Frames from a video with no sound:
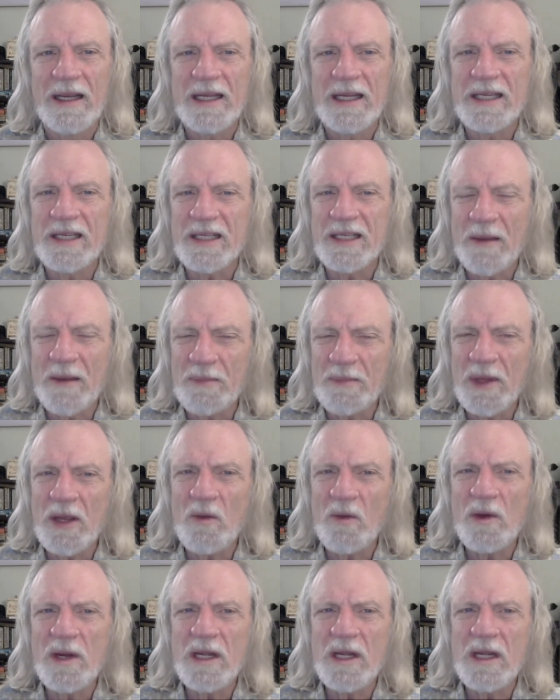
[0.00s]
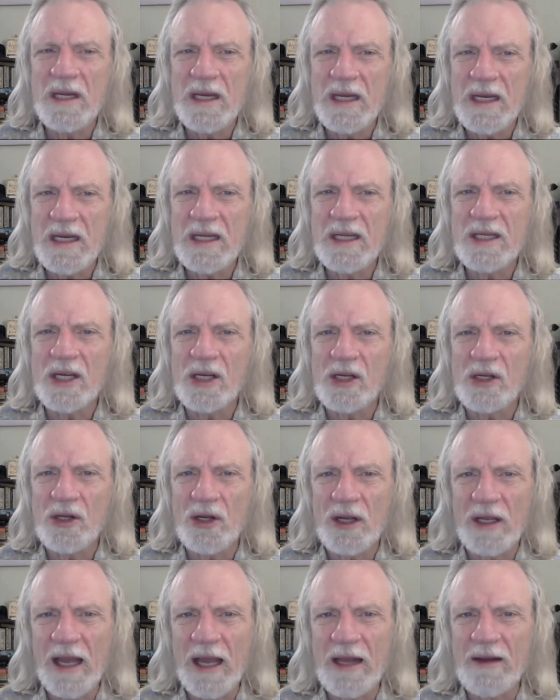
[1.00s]
It's something we need to
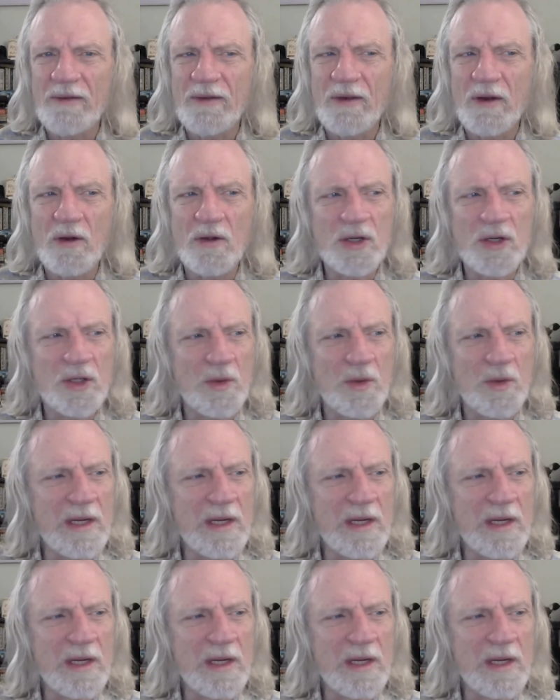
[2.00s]
look at, folks.